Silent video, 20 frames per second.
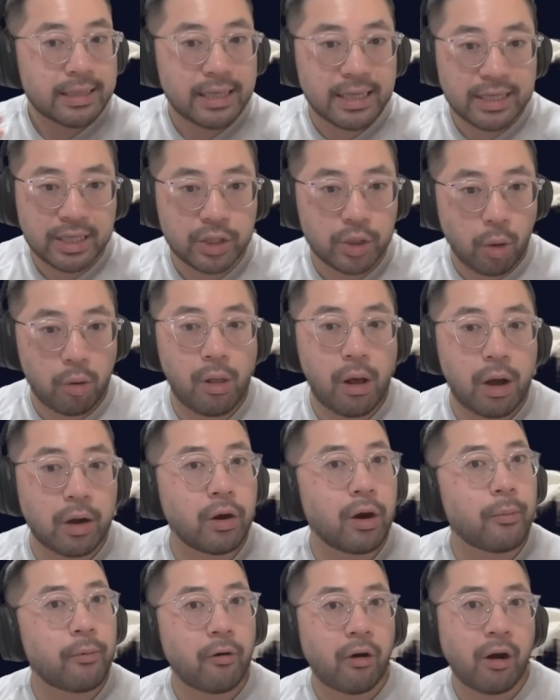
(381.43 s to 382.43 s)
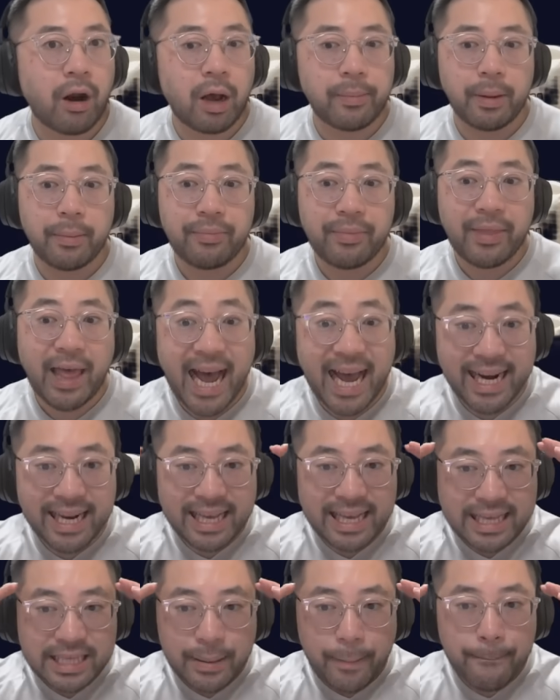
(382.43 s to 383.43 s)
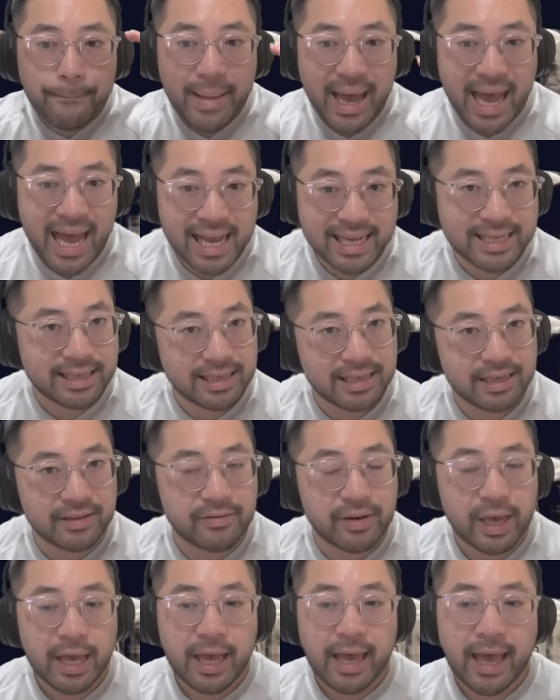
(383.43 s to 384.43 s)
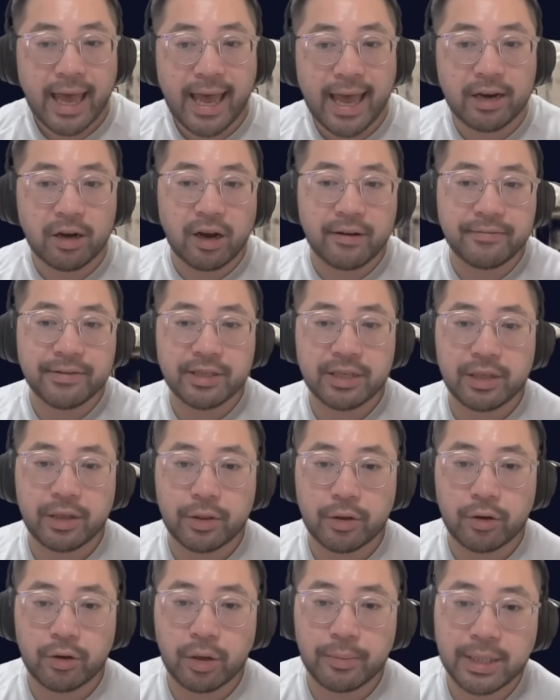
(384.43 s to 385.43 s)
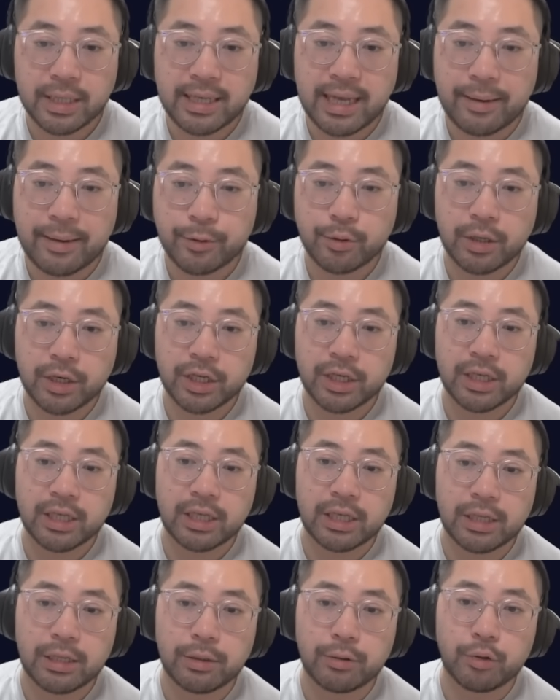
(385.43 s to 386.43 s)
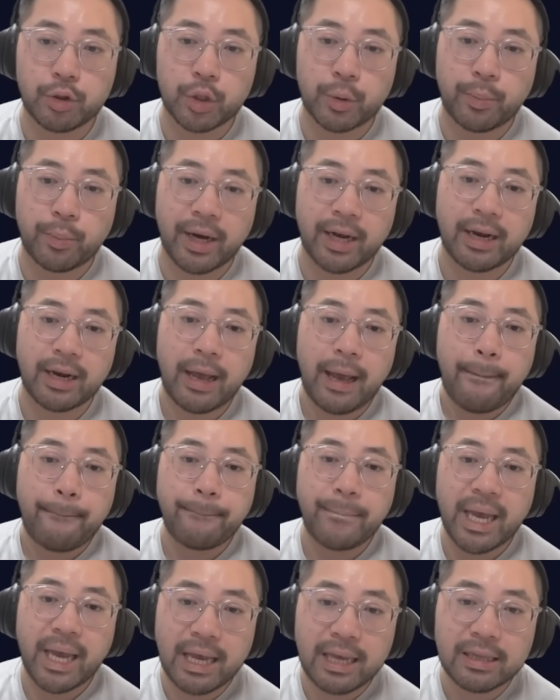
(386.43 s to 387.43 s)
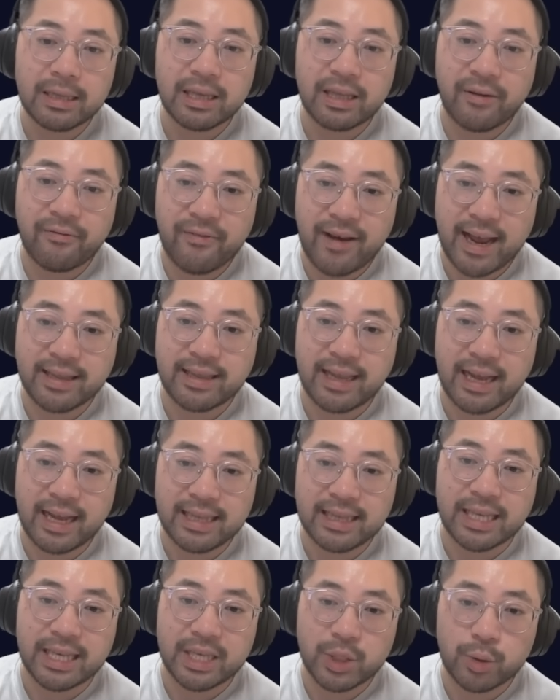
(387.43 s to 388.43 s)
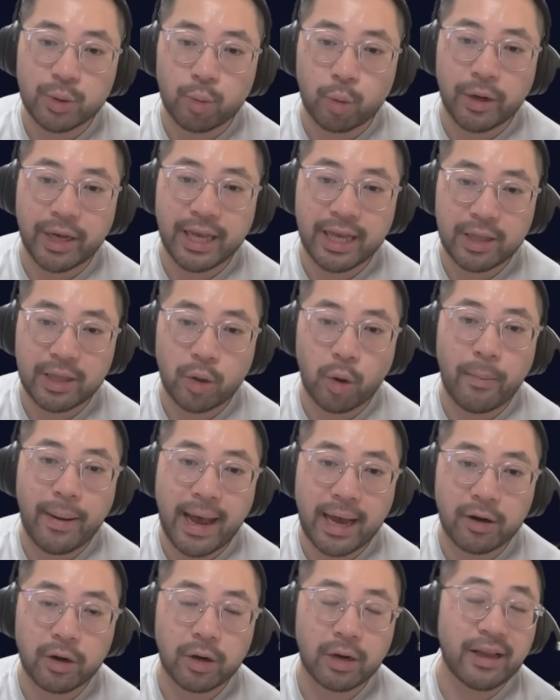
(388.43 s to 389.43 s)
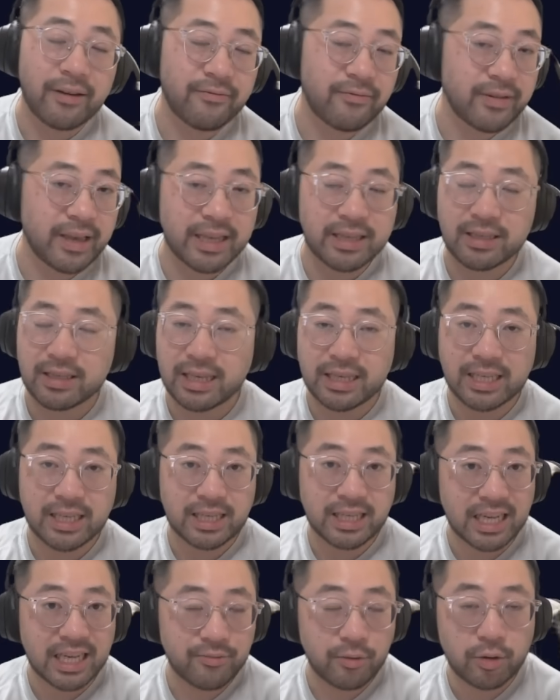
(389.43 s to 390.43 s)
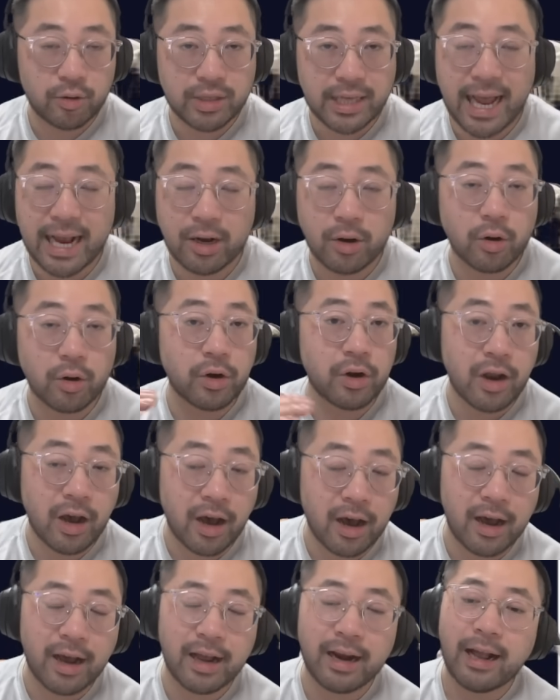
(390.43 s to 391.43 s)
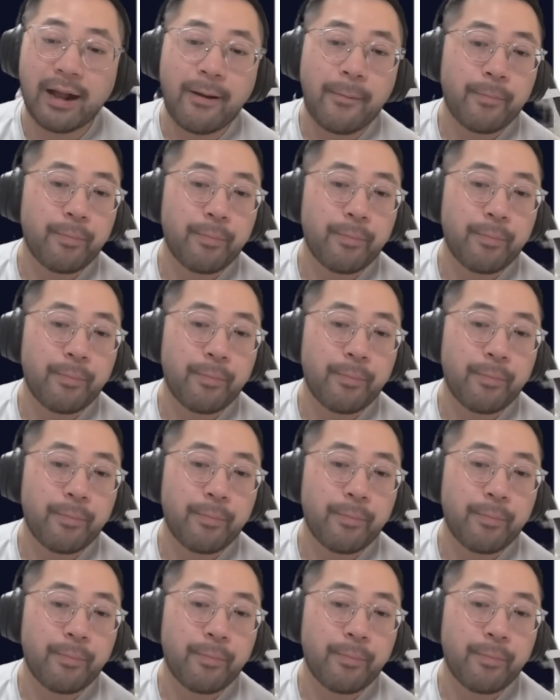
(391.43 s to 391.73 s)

This is no longer a problem. That is massive. And obviously the 30% damage reduction is huge, but mainly the fact that this will hit no matter if it's a successful attack or not.